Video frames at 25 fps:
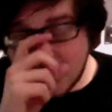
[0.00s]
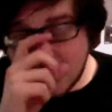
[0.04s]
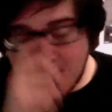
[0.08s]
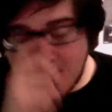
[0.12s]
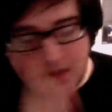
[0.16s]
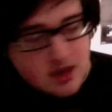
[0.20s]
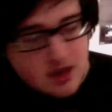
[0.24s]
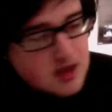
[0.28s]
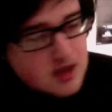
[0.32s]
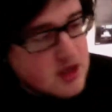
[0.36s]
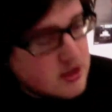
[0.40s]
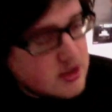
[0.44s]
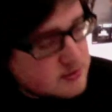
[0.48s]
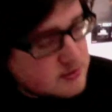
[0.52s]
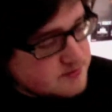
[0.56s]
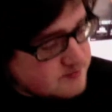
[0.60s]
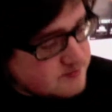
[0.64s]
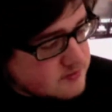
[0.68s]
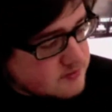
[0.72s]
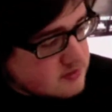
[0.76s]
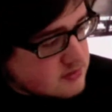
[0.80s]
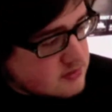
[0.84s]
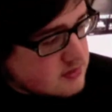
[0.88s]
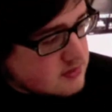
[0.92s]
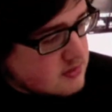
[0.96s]

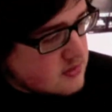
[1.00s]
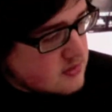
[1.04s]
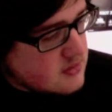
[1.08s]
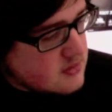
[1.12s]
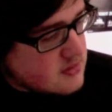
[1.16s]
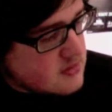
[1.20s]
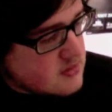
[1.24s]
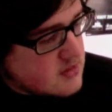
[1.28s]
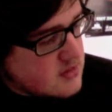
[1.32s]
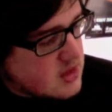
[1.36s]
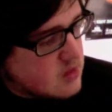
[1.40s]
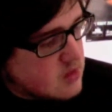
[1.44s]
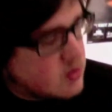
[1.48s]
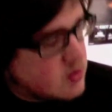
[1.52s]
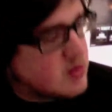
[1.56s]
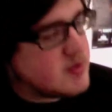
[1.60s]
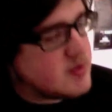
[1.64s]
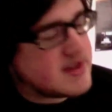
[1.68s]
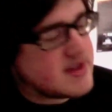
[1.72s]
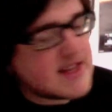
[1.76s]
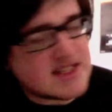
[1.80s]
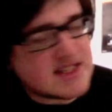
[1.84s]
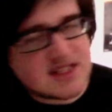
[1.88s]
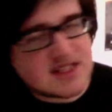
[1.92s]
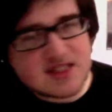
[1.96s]
We
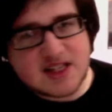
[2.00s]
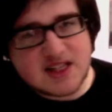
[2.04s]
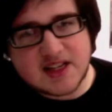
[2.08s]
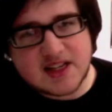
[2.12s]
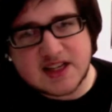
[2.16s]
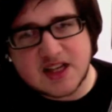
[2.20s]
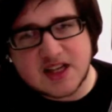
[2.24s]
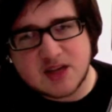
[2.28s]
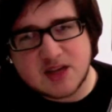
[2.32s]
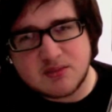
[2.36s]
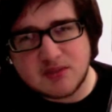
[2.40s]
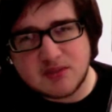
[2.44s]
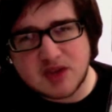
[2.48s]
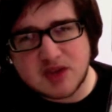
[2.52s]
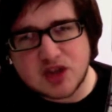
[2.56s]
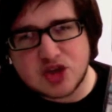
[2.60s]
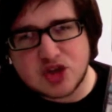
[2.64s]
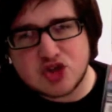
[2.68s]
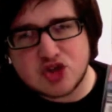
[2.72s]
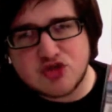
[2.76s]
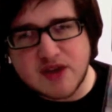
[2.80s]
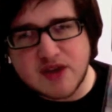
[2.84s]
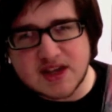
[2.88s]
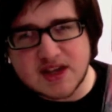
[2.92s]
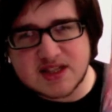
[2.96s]
get to see the
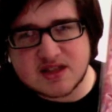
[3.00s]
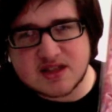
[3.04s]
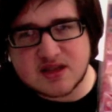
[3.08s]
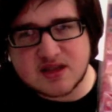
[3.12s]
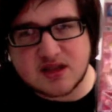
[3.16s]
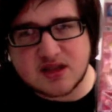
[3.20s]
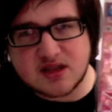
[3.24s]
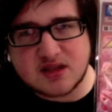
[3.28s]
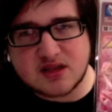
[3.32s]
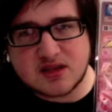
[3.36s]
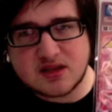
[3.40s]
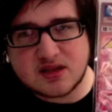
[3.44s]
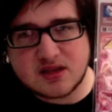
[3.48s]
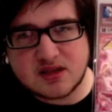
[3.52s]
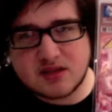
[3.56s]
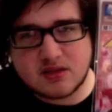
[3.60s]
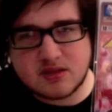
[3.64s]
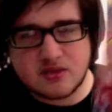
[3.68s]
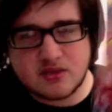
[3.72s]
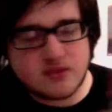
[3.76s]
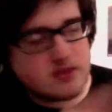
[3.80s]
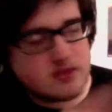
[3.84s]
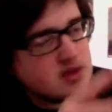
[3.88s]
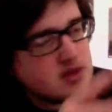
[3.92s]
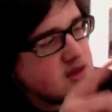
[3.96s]
Trickster.
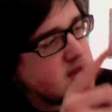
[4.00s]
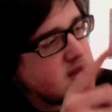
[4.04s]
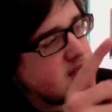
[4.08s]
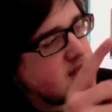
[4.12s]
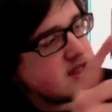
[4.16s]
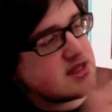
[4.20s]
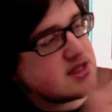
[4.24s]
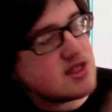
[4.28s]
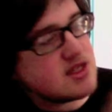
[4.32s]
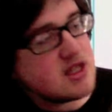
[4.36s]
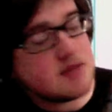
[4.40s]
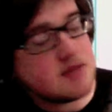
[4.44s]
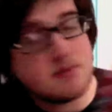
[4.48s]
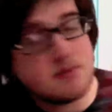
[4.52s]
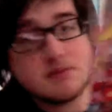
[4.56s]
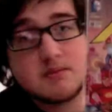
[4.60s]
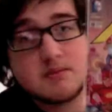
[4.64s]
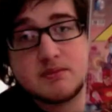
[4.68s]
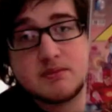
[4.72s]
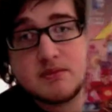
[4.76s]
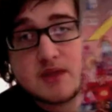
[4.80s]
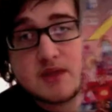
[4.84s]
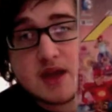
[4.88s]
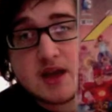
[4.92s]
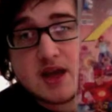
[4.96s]
That's him
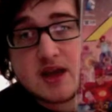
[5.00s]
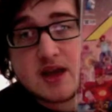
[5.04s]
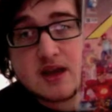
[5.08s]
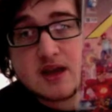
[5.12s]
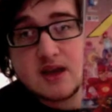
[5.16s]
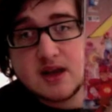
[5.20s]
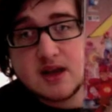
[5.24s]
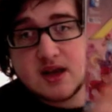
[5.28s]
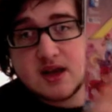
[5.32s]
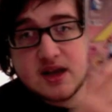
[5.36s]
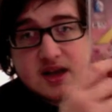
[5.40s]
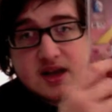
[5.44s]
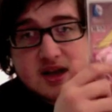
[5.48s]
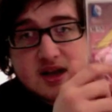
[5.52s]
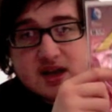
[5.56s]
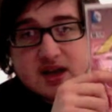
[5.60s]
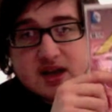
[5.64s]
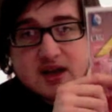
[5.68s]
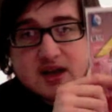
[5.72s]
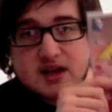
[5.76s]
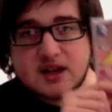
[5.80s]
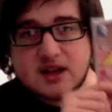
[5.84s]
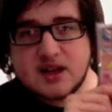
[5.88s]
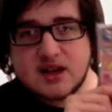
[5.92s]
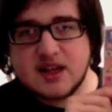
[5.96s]
there.
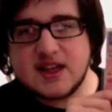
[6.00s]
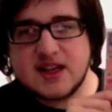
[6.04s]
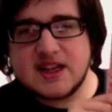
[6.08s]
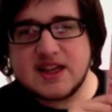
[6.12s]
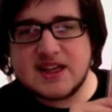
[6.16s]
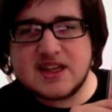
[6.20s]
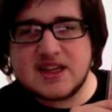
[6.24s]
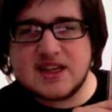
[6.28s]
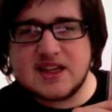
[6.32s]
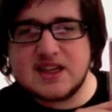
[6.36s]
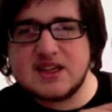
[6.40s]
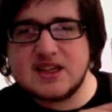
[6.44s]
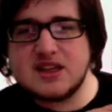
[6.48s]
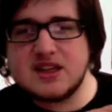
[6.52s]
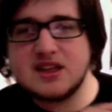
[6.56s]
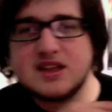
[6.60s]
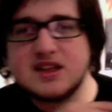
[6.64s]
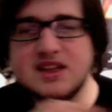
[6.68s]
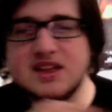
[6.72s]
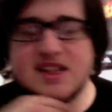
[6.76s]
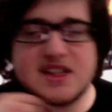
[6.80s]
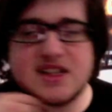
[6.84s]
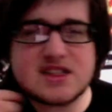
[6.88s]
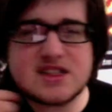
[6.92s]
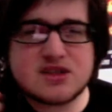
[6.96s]
And
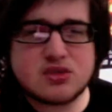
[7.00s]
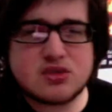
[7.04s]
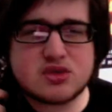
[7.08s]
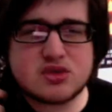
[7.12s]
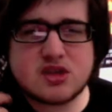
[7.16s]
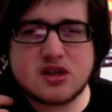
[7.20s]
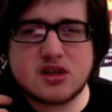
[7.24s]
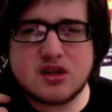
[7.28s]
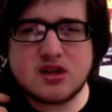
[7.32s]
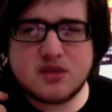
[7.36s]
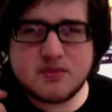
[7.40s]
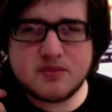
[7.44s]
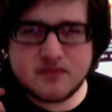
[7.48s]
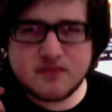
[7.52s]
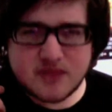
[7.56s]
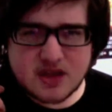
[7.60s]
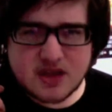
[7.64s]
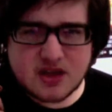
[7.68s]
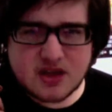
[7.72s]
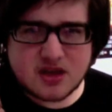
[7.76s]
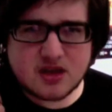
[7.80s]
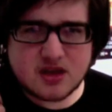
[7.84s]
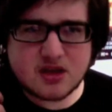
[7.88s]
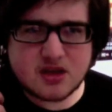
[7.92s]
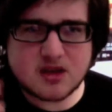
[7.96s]
he sort of
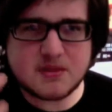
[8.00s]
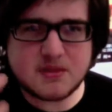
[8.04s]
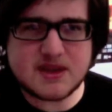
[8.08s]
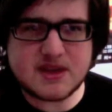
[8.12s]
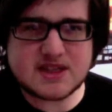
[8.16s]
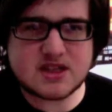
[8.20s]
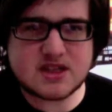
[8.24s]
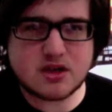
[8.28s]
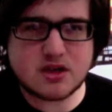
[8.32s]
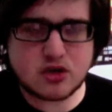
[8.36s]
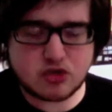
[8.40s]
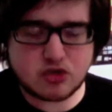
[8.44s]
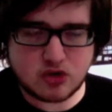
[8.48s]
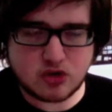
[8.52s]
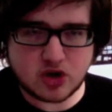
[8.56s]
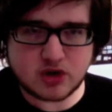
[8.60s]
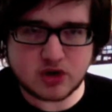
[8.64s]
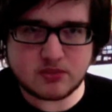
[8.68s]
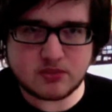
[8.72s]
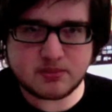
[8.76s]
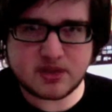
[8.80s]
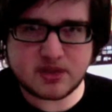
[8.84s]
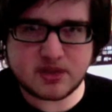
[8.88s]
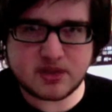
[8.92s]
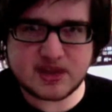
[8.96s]
commits a
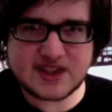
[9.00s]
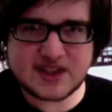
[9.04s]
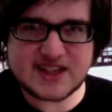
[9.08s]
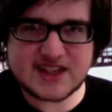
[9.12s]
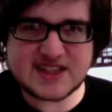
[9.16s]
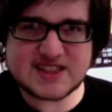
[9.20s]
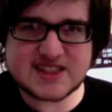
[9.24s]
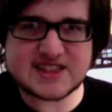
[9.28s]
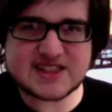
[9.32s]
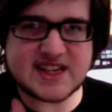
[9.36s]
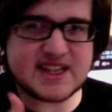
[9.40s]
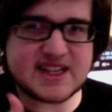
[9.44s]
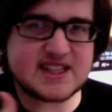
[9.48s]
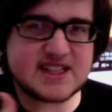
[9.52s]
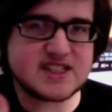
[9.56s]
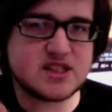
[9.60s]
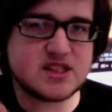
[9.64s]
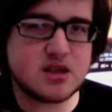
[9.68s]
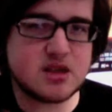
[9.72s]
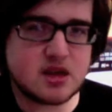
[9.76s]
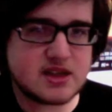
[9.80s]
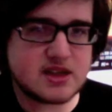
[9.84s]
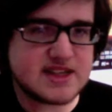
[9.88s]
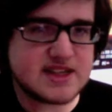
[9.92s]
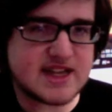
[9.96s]
crime, but he said
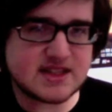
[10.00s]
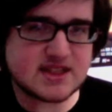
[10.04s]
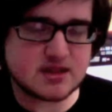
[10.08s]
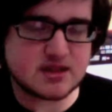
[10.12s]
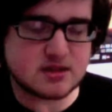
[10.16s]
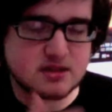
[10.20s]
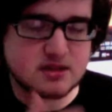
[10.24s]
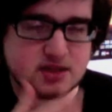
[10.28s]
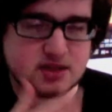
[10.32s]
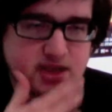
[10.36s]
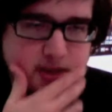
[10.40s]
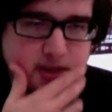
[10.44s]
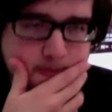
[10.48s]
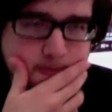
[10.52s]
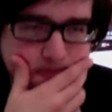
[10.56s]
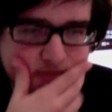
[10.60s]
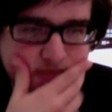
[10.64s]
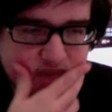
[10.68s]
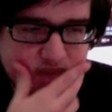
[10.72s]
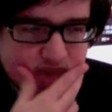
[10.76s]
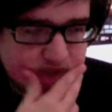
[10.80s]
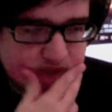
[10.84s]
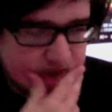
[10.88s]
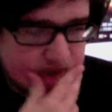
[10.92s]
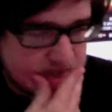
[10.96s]
he hasn't.
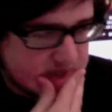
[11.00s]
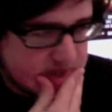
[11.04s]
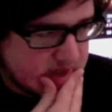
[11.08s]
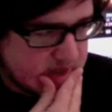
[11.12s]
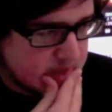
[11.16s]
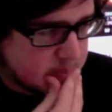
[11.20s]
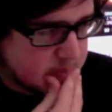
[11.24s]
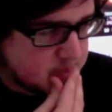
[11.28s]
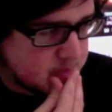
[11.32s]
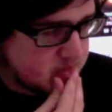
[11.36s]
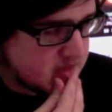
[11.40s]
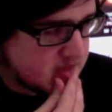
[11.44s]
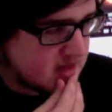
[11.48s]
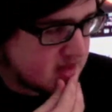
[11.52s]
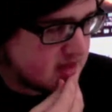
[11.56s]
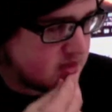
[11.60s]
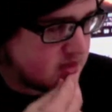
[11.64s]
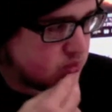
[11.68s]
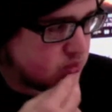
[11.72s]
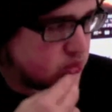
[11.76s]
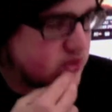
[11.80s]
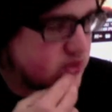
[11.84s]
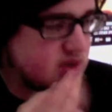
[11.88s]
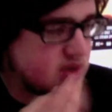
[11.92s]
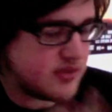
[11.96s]
And
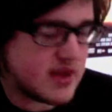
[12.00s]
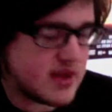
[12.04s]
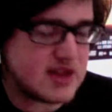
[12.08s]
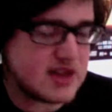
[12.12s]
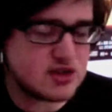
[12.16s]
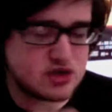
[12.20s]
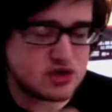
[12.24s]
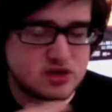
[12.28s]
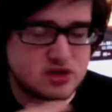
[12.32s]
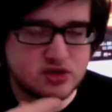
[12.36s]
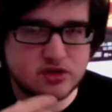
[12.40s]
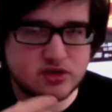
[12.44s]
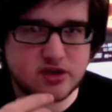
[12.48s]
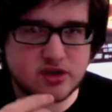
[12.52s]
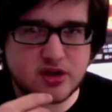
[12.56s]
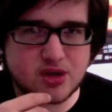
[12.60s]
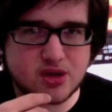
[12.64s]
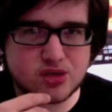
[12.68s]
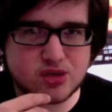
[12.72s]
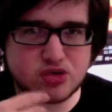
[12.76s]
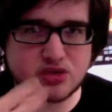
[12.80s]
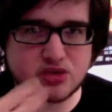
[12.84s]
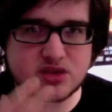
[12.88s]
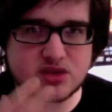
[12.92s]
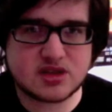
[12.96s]
what the Flash is
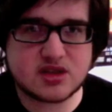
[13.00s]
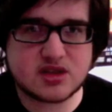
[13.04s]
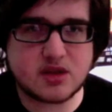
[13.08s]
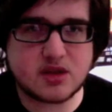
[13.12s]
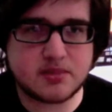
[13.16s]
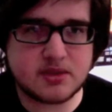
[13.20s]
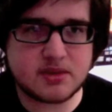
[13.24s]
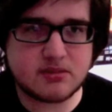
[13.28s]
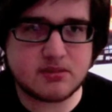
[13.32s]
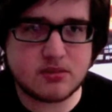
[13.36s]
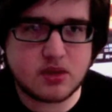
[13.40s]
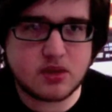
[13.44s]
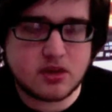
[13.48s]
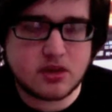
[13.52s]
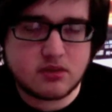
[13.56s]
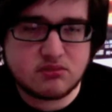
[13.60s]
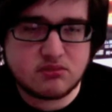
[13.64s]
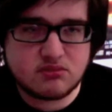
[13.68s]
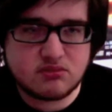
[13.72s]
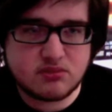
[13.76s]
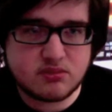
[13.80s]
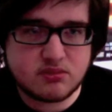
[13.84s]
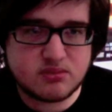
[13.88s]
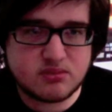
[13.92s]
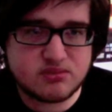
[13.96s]
trying to stop him, and
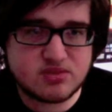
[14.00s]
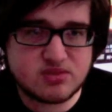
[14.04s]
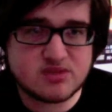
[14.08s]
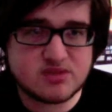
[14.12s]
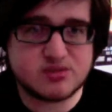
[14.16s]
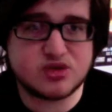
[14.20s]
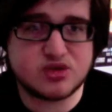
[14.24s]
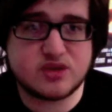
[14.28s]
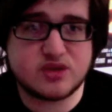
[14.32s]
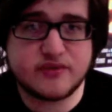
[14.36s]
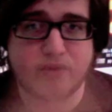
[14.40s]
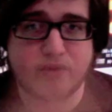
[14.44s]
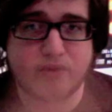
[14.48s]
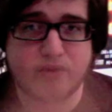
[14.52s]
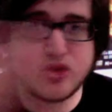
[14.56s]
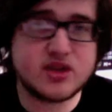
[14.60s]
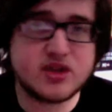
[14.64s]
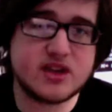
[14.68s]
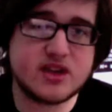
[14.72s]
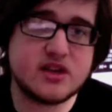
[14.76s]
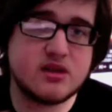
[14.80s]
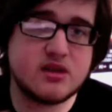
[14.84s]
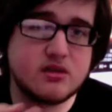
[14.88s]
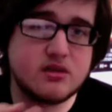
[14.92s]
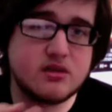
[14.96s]
pretty much finding